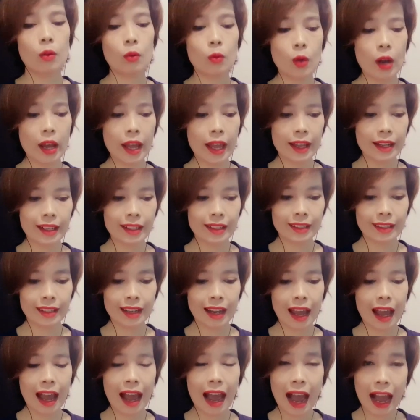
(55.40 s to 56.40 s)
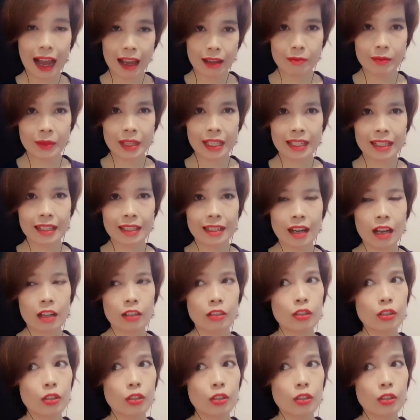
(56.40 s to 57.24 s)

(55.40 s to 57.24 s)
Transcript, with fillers: When I'm in an